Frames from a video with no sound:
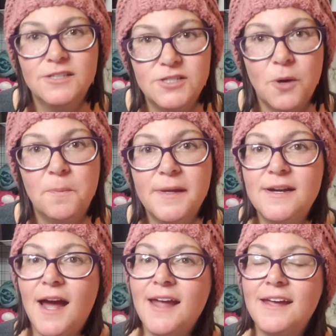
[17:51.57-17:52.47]
Don't be
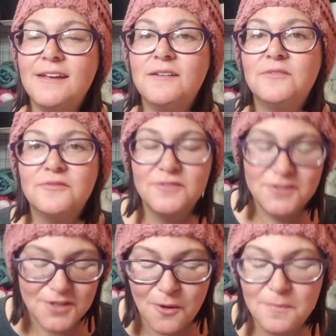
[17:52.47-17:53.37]
naive.
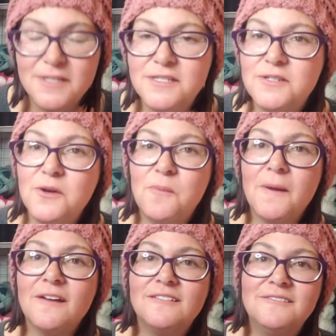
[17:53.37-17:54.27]
Don't be
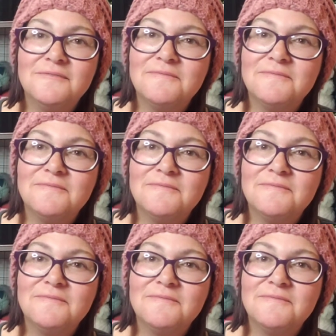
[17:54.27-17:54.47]
stupid.